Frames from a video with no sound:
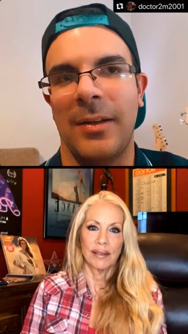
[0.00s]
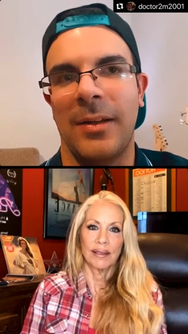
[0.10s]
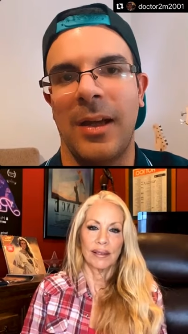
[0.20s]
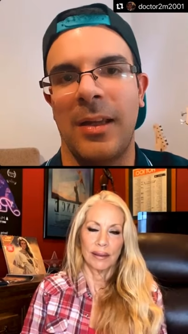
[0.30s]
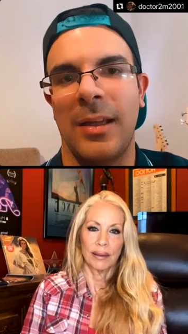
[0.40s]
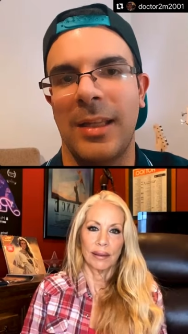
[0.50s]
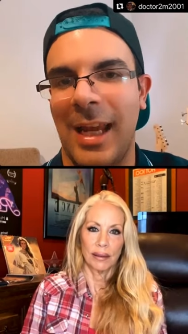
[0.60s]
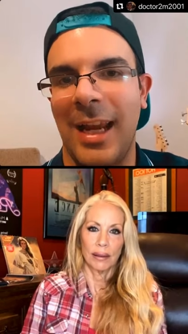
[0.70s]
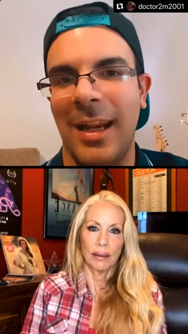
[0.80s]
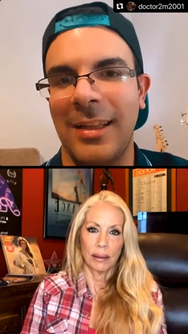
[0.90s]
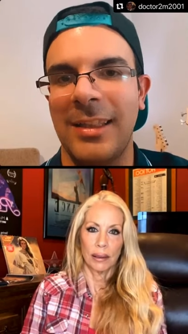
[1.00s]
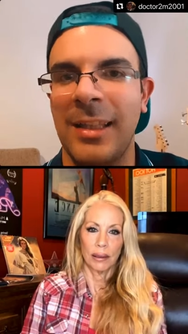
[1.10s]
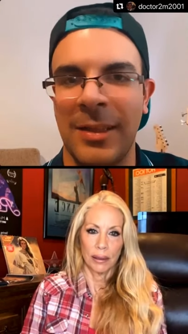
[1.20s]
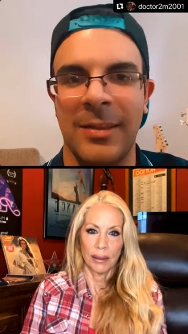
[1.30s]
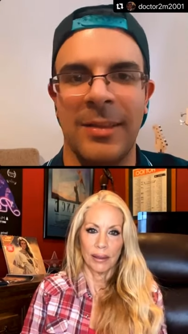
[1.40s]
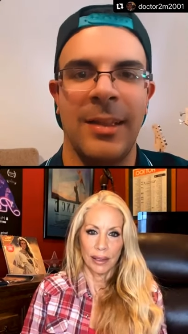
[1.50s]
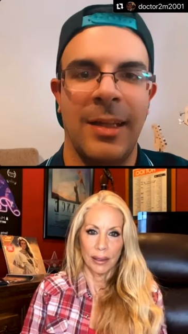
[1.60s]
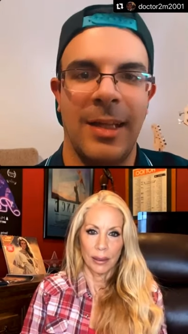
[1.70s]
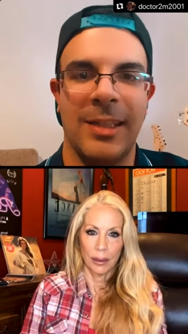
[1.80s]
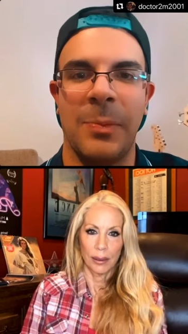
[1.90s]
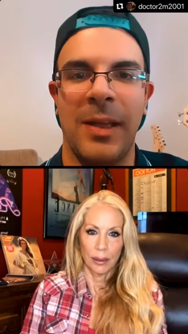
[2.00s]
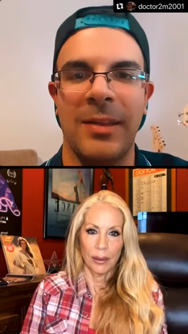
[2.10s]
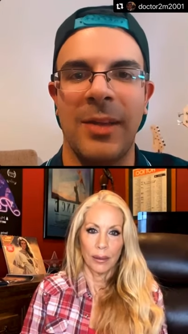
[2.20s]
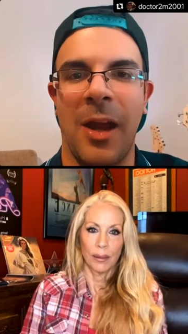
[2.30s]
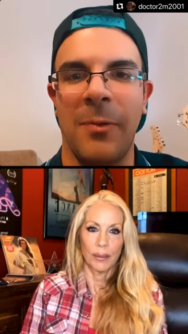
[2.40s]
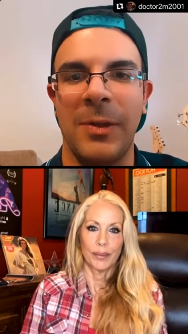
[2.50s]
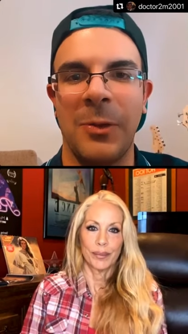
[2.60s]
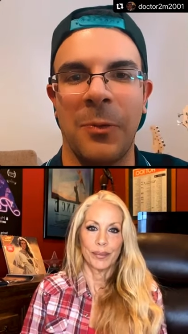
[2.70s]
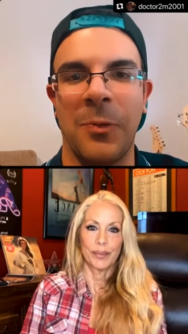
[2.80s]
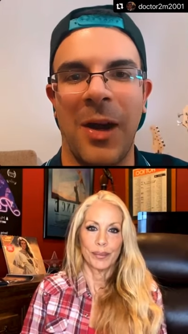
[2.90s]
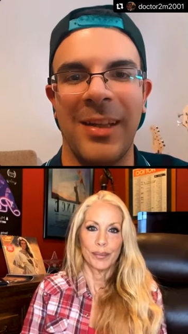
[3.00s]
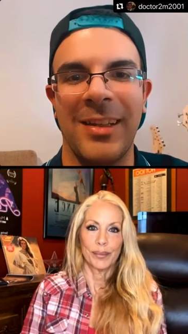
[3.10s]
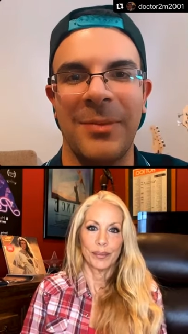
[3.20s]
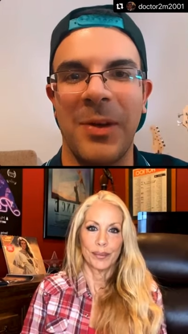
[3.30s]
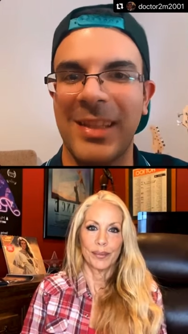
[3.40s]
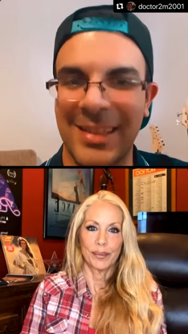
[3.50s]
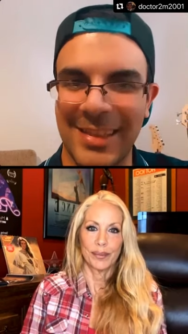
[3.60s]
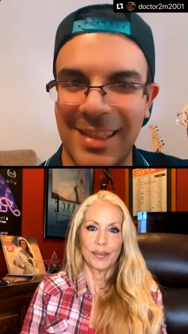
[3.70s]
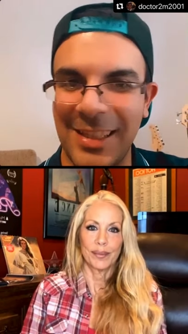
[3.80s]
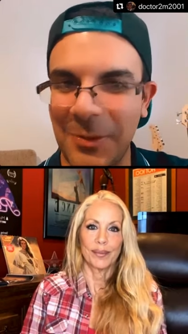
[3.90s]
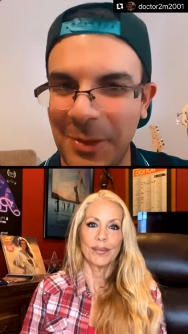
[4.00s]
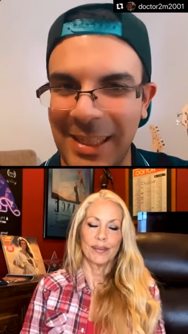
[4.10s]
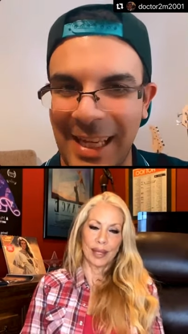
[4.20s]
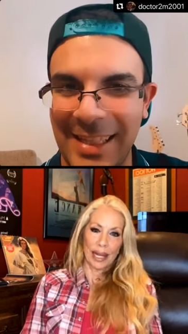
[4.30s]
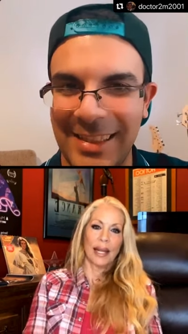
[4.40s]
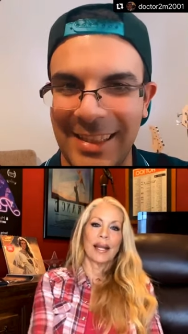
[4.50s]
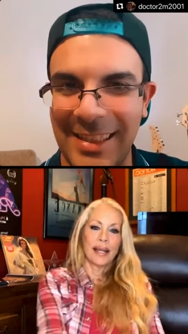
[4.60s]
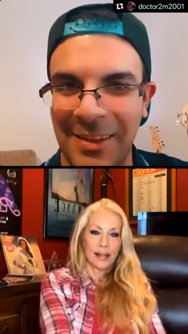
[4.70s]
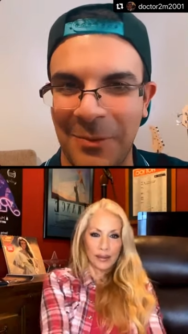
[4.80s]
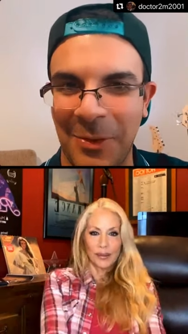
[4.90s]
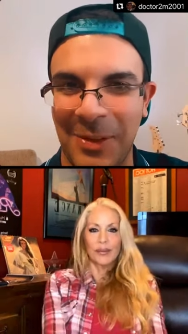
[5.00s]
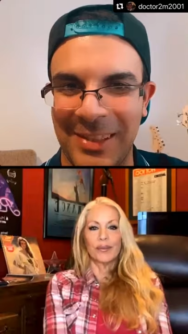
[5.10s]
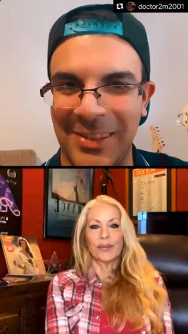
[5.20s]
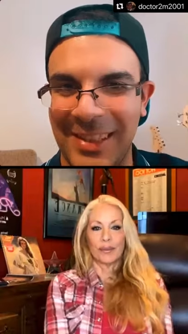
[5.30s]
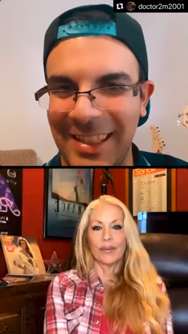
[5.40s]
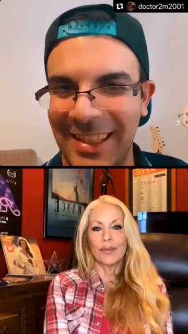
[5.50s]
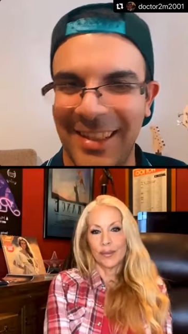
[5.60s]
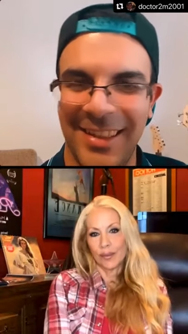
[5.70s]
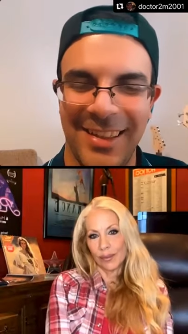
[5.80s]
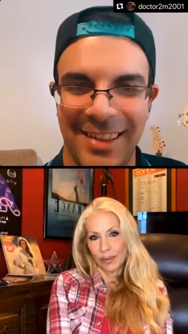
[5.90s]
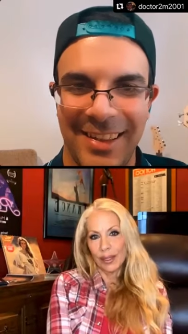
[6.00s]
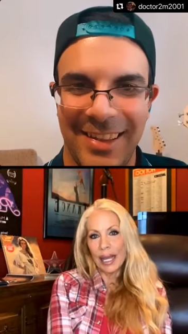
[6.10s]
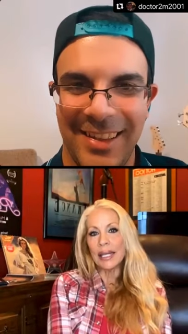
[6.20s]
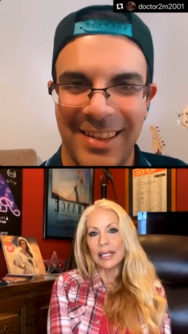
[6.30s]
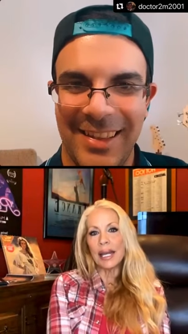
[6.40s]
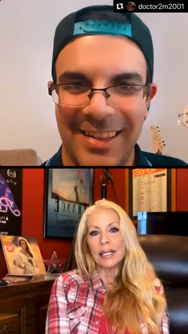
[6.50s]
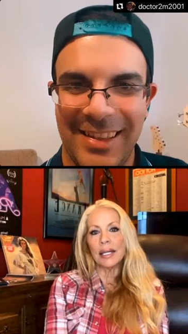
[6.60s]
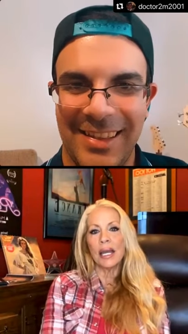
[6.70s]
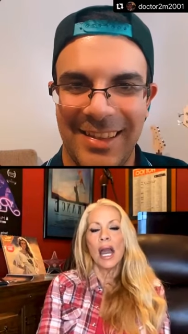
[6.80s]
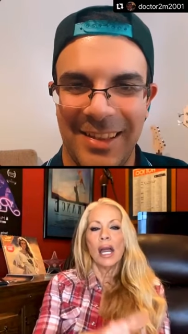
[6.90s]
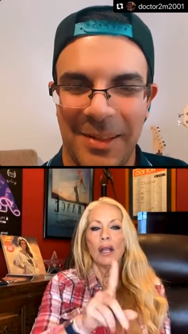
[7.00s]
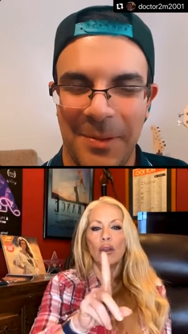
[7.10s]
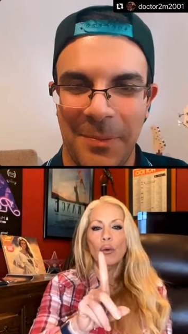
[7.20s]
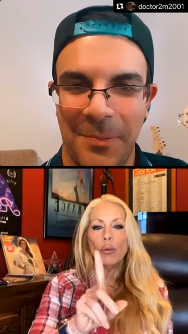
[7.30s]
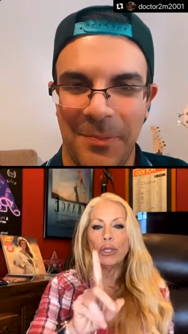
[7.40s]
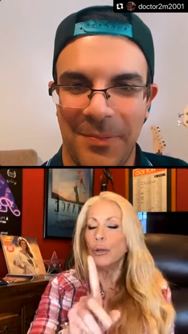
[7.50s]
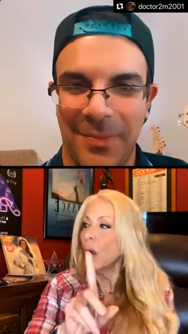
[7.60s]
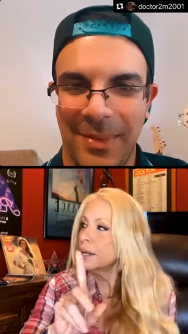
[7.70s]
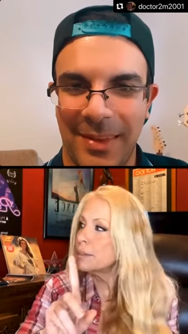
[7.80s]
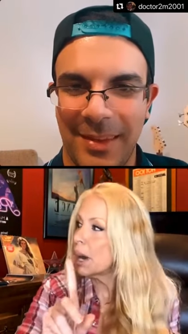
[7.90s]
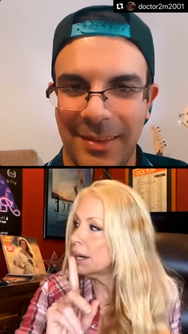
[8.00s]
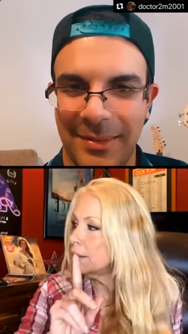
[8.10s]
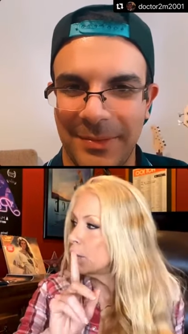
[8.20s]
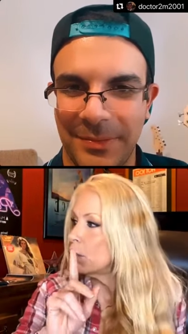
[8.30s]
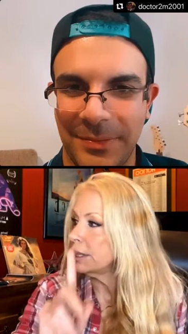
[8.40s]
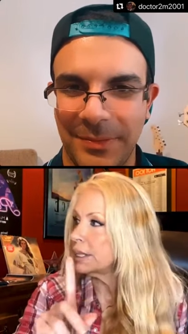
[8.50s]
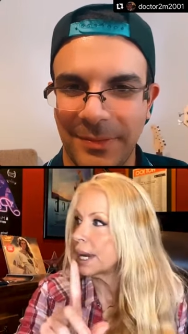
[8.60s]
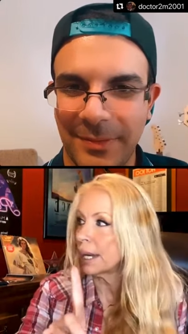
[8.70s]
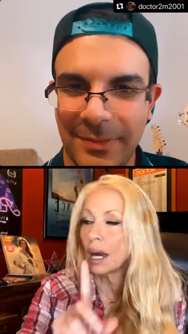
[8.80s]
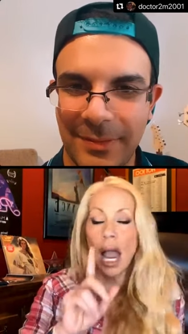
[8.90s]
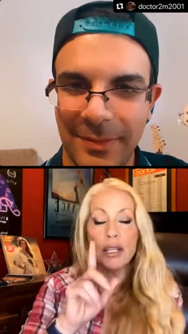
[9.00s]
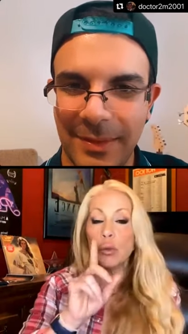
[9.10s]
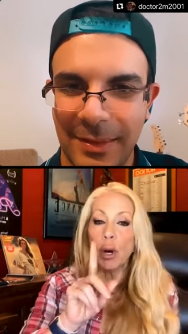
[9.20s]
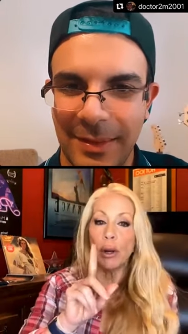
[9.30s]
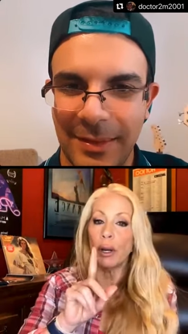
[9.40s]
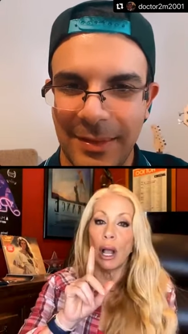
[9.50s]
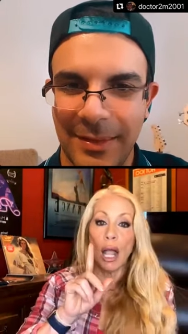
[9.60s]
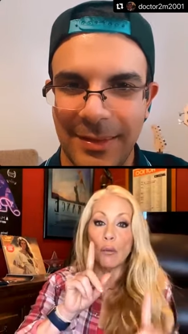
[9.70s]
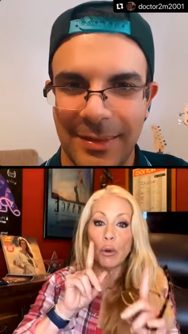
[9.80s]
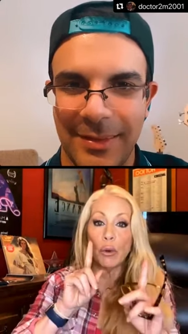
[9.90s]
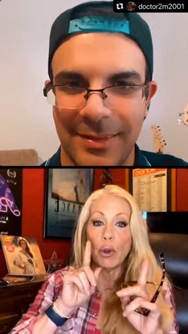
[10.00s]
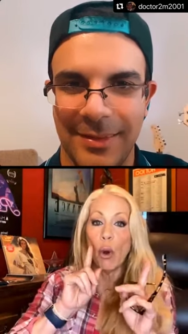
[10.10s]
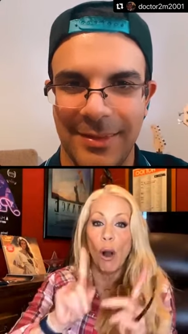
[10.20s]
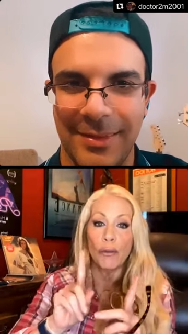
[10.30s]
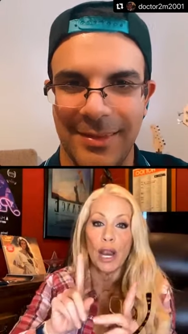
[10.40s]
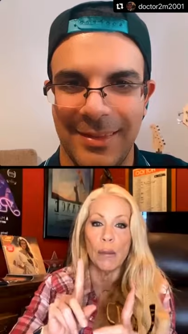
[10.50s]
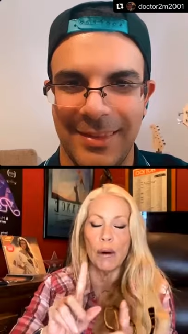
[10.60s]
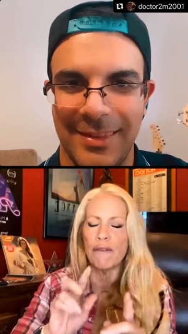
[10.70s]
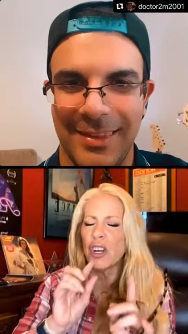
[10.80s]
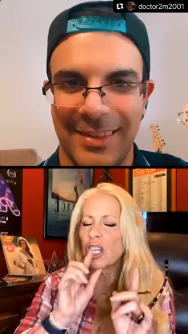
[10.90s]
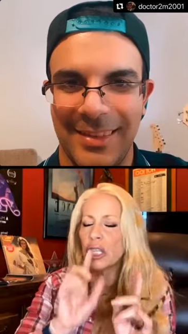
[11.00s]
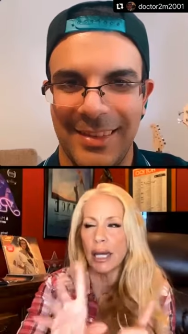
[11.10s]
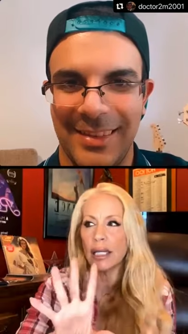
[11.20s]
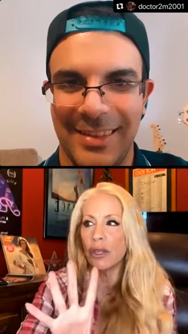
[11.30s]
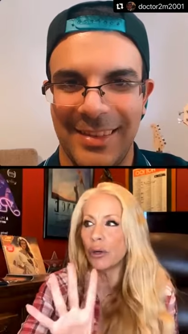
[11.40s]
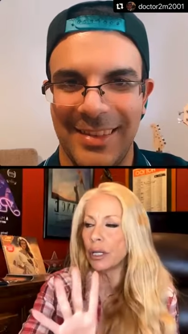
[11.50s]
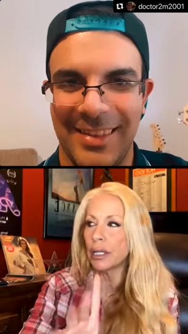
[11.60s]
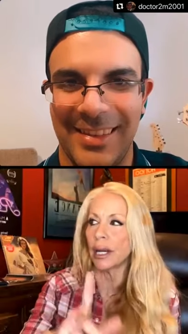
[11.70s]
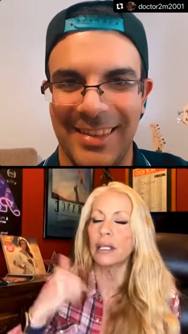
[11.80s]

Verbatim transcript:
Speaker 1: Kayla didn't spend time with your father, but still we can see the influence, you see?
Speaker 2: Yes, yes, yes. Would you guys mind one second? I swear it. I will go off camera for less than 30 seconds.